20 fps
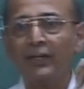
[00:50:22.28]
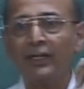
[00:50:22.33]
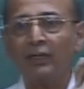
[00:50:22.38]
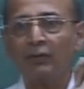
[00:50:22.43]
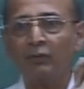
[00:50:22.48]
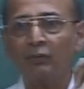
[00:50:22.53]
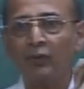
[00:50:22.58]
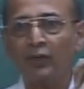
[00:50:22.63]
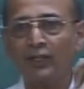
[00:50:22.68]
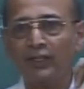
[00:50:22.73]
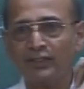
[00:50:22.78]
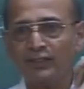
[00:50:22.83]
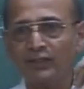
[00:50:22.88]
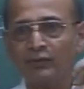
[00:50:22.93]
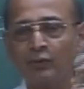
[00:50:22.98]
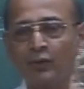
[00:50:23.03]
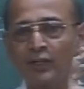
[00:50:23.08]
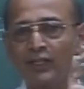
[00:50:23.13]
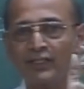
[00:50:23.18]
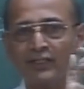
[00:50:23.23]
what is
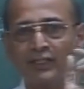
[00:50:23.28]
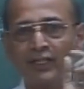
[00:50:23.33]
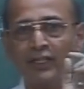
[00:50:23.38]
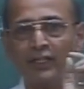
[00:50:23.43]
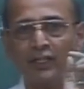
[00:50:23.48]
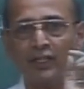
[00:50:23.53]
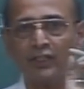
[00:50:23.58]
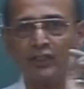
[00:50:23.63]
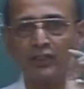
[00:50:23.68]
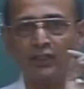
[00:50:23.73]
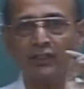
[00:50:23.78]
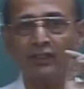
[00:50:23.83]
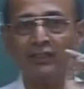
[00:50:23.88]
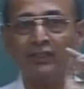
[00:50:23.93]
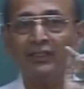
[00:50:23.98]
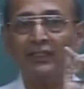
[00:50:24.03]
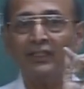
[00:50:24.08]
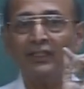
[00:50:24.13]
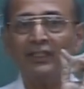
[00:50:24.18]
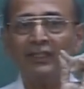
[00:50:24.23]
the recursion?
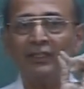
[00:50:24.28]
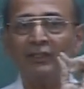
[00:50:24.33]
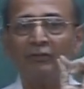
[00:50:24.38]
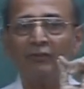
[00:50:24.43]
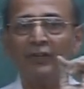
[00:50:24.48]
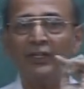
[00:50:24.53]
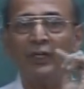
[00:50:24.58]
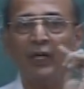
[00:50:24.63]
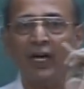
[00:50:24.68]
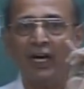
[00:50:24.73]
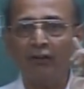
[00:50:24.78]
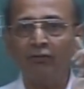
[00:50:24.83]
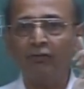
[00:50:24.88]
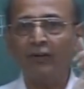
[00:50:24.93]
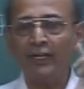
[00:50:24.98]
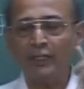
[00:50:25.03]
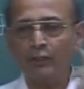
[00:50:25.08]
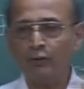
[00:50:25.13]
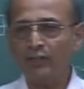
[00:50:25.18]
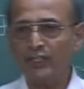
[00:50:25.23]
When you have
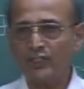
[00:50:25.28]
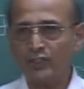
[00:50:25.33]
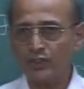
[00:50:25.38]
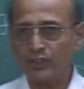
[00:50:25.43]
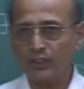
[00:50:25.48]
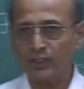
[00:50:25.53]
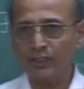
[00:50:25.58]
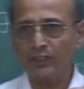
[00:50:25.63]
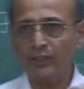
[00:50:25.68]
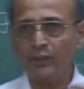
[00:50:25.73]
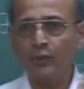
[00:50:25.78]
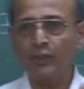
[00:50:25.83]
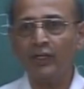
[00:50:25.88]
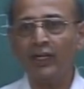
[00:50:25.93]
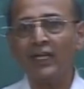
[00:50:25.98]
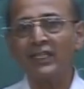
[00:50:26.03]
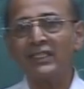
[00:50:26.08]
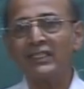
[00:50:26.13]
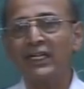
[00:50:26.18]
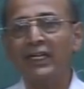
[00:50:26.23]
one question, you
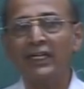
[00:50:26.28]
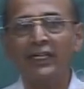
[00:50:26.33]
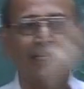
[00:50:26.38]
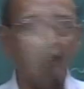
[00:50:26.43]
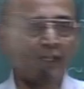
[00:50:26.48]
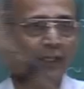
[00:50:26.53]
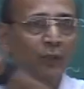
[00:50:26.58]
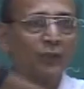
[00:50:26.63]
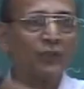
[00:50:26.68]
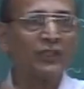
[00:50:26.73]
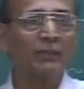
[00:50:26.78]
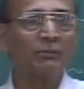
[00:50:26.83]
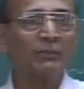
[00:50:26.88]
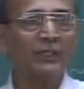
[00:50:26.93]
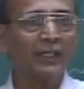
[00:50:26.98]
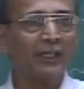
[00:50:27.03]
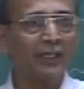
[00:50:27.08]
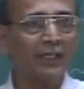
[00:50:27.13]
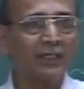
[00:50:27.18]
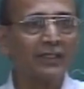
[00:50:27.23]
translate it into something
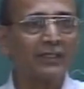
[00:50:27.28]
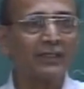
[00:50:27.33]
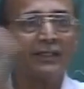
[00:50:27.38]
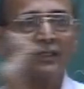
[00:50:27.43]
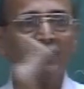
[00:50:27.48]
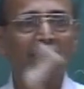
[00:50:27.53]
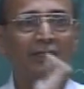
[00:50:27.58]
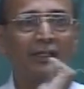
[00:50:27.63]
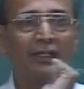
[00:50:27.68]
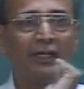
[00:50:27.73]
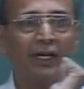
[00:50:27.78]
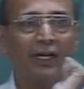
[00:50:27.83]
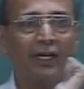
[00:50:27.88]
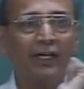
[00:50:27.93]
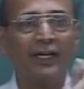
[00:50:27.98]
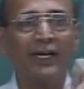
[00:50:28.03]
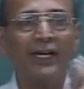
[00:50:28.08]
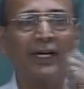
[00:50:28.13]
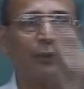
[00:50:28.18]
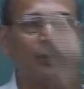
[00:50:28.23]
else and
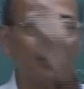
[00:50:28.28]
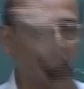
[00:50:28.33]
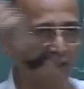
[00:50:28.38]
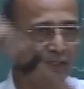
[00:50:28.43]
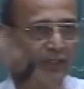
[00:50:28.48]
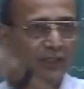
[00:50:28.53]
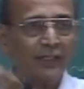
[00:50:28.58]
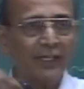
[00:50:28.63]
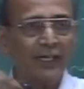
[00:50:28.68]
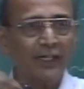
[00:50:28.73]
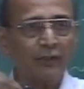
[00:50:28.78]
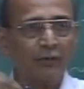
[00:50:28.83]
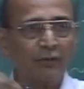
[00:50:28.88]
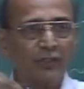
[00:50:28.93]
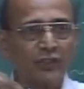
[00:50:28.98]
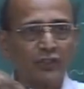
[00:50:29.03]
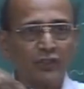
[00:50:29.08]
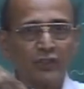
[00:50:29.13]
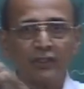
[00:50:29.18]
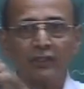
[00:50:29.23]
try to answer that
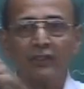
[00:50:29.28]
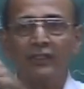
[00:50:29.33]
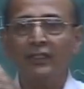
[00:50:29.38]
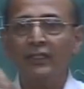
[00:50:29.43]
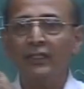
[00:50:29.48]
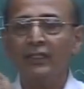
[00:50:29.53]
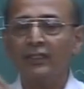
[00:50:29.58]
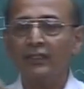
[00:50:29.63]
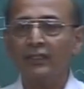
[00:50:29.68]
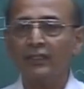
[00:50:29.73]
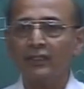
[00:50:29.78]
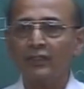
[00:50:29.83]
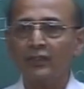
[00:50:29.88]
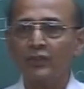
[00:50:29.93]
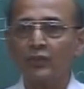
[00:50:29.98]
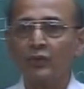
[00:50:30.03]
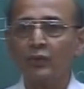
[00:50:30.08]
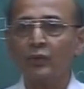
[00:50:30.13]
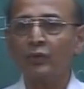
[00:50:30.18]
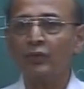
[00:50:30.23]
question.
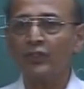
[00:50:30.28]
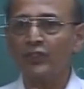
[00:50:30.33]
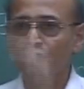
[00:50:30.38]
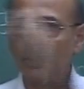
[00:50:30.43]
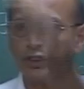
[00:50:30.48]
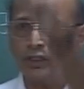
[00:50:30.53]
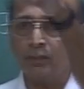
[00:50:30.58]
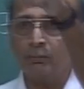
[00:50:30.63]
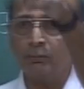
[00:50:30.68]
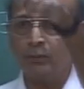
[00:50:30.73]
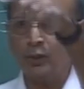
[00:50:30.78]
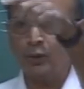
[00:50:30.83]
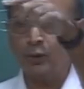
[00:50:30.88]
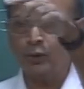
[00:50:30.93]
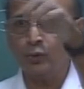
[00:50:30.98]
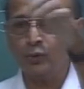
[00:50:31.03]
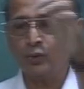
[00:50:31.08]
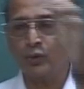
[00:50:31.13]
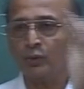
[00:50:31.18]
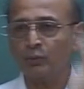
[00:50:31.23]
So question number 2.
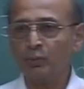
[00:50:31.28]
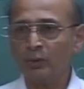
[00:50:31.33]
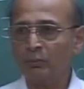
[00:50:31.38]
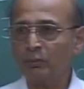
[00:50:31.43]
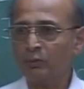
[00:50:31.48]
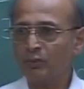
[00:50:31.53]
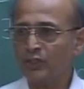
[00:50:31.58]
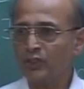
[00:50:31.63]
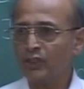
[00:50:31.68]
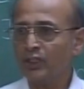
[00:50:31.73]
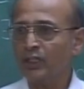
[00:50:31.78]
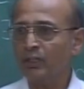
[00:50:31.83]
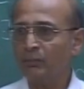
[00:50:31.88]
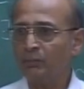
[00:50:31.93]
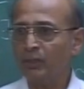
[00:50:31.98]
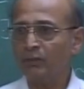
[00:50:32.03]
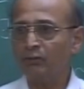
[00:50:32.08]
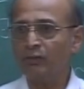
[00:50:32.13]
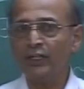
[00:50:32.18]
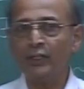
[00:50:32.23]
So from question number
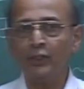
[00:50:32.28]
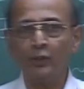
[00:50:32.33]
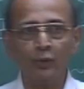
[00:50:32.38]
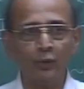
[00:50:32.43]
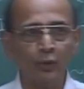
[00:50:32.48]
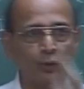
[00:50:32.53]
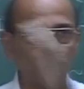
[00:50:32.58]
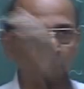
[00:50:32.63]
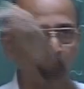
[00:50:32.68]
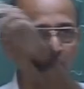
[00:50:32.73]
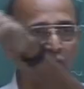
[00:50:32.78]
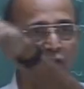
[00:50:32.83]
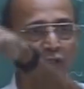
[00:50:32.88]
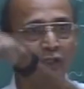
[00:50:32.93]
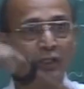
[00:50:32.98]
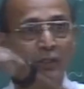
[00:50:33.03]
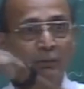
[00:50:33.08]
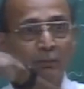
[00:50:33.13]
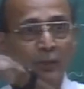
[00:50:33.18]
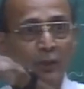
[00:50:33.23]
1 you go to question
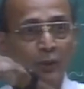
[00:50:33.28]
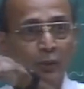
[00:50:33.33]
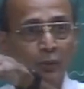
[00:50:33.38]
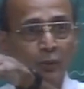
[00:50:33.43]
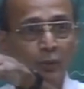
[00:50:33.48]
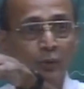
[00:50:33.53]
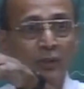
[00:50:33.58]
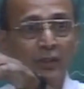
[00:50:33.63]
number 2.